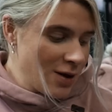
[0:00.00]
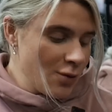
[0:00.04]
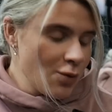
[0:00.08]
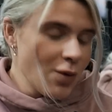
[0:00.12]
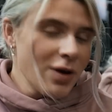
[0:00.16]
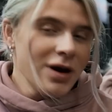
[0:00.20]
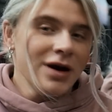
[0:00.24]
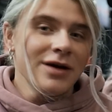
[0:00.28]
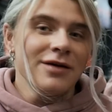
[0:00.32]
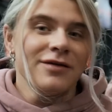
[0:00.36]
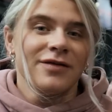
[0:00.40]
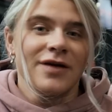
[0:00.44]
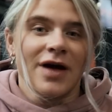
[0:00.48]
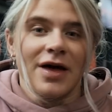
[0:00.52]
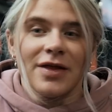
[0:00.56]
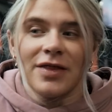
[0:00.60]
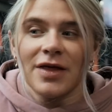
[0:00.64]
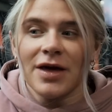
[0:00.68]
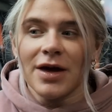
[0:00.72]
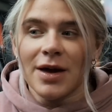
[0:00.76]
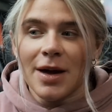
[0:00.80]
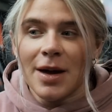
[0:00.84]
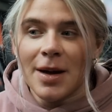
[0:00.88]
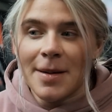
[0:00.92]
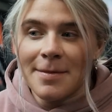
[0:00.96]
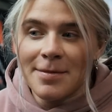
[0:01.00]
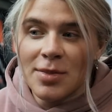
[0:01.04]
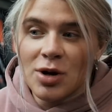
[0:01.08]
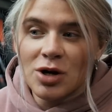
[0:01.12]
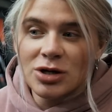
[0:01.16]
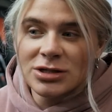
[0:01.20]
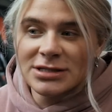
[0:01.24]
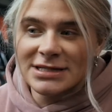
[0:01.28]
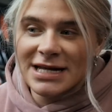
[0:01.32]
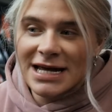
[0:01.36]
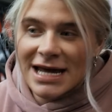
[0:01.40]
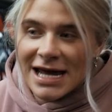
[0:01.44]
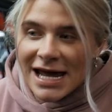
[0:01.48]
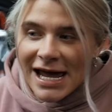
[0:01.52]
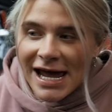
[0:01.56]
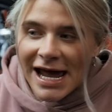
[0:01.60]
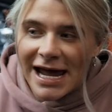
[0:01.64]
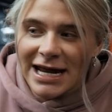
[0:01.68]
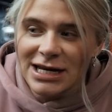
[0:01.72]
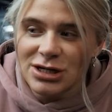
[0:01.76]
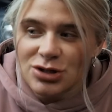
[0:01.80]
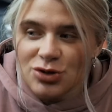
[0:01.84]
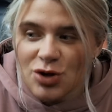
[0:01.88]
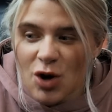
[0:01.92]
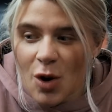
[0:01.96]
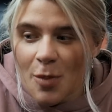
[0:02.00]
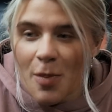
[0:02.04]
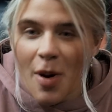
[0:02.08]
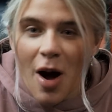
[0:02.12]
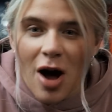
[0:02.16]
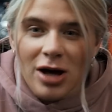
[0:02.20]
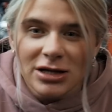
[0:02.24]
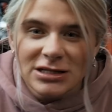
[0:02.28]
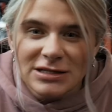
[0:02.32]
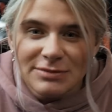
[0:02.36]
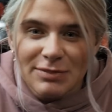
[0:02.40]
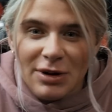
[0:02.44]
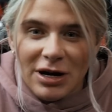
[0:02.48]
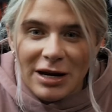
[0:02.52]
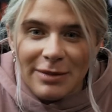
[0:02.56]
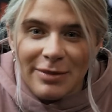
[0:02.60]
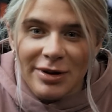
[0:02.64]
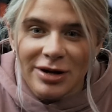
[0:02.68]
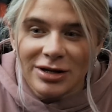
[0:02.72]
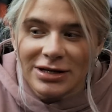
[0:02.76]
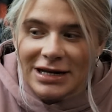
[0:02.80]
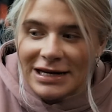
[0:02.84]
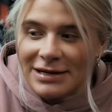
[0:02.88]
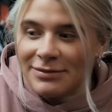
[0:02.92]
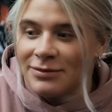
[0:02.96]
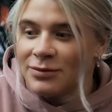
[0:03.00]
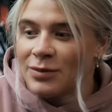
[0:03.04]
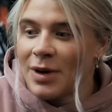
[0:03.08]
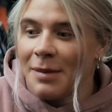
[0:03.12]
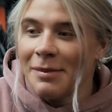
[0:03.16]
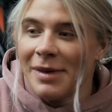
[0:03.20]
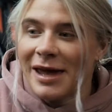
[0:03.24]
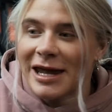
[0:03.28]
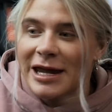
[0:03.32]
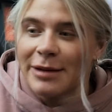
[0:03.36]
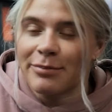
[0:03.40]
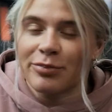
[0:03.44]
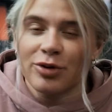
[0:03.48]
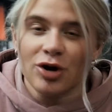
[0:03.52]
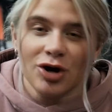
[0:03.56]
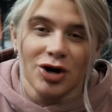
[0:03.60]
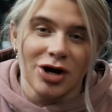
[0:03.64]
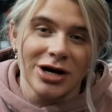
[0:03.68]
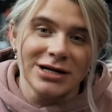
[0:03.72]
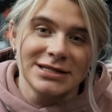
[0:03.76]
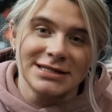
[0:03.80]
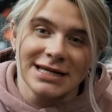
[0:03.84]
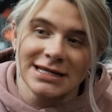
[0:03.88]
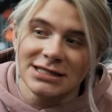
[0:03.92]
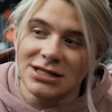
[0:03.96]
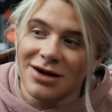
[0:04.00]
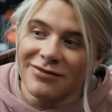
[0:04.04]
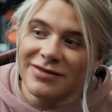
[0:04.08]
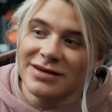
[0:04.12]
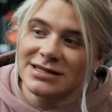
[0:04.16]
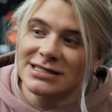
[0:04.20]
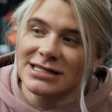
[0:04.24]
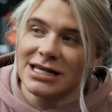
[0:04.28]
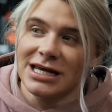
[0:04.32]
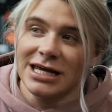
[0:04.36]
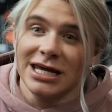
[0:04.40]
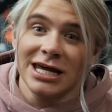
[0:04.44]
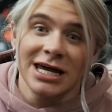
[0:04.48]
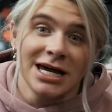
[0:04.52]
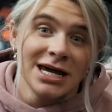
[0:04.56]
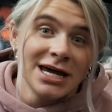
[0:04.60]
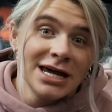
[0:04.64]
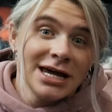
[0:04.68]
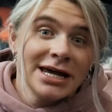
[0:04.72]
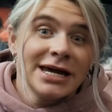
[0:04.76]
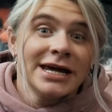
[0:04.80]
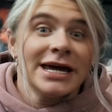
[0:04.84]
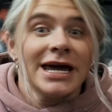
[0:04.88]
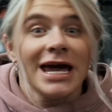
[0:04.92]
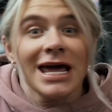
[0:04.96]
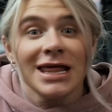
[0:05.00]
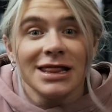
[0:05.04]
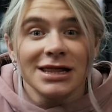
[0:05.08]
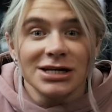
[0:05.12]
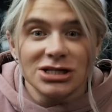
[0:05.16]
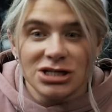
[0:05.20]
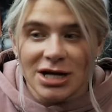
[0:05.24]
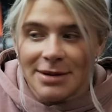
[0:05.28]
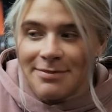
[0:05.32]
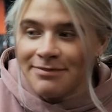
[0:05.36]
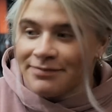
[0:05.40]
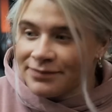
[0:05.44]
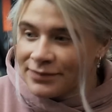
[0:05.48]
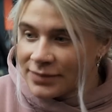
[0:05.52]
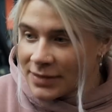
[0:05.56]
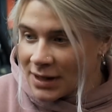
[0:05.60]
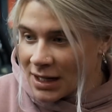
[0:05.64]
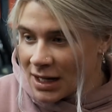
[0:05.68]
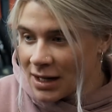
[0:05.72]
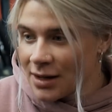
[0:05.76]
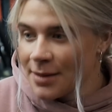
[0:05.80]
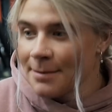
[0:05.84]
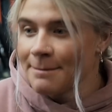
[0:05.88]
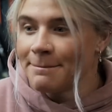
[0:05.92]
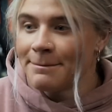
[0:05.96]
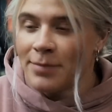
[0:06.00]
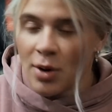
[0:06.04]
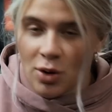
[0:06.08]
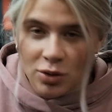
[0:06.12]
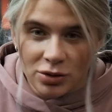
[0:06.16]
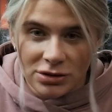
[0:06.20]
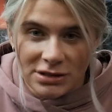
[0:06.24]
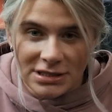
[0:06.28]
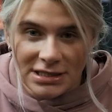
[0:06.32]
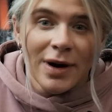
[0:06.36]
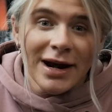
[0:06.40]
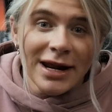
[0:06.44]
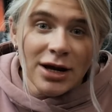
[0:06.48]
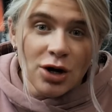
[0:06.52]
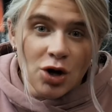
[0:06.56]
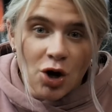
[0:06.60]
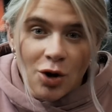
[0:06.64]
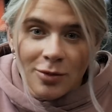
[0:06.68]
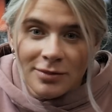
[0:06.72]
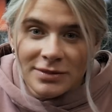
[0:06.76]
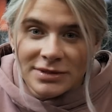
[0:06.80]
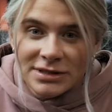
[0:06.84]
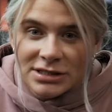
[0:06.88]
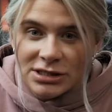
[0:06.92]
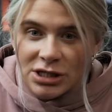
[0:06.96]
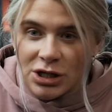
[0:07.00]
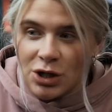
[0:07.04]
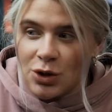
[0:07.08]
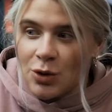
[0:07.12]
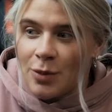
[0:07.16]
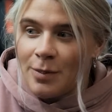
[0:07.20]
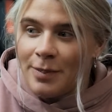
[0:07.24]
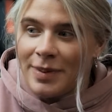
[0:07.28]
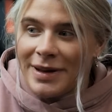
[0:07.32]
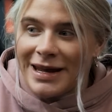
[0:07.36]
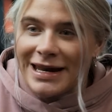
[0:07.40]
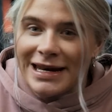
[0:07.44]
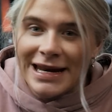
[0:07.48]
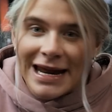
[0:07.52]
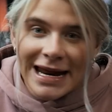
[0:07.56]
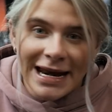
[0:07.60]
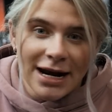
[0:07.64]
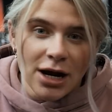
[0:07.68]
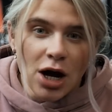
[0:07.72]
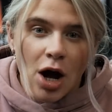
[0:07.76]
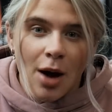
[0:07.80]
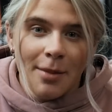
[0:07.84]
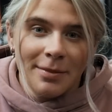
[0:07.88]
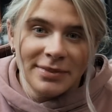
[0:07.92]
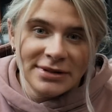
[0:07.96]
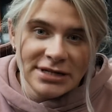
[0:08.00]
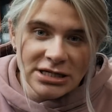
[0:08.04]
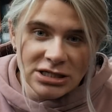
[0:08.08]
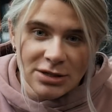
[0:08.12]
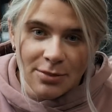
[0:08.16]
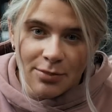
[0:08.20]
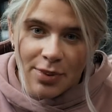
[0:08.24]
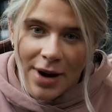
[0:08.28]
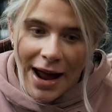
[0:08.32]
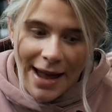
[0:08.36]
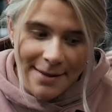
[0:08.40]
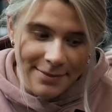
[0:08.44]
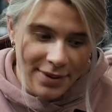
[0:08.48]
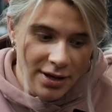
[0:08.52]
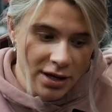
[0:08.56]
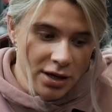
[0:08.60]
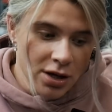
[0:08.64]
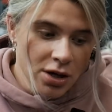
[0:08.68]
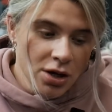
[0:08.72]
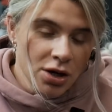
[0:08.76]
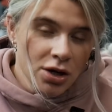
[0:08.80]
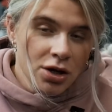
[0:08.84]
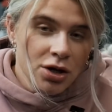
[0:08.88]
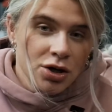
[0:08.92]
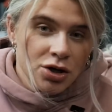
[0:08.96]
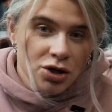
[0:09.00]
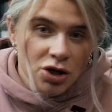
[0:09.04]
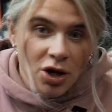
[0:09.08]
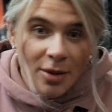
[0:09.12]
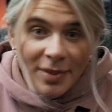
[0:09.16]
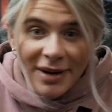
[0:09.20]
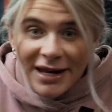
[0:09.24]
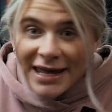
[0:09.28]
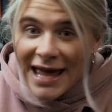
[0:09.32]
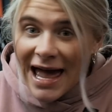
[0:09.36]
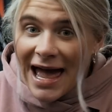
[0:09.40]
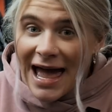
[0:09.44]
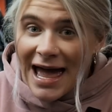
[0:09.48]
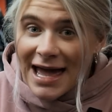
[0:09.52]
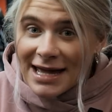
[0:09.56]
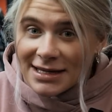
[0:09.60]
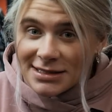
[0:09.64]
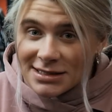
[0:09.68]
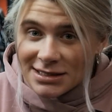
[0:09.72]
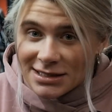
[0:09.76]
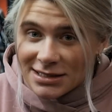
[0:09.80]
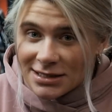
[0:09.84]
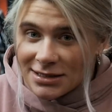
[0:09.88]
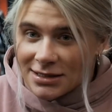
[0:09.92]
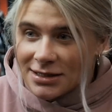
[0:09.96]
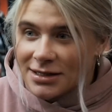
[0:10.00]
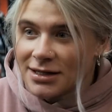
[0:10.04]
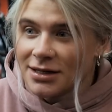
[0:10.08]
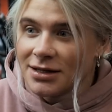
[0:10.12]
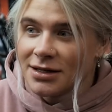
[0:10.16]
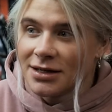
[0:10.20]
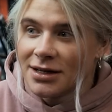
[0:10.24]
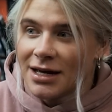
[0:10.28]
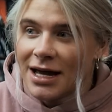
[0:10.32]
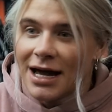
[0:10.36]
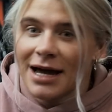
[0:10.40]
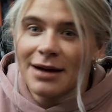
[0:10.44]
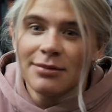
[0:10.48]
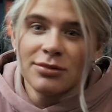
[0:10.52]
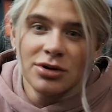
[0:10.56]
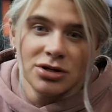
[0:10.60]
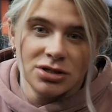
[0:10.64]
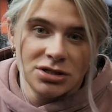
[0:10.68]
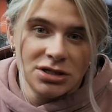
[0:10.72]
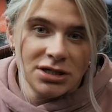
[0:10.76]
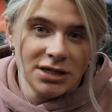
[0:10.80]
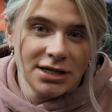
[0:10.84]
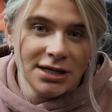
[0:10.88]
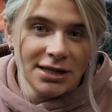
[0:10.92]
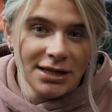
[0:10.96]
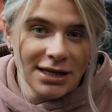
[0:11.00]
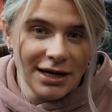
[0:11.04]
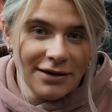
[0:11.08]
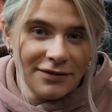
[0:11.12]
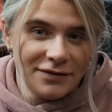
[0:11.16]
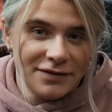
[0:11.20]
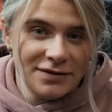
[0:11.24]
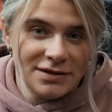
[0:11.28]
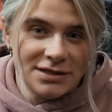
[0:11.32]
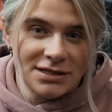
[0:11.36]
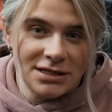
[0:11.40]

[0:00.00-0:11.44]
One of the most integral parts of bodybuilding when making progress is obviously in the gym. But when it comes to being in a competition prep, nobody cares how much you can lift.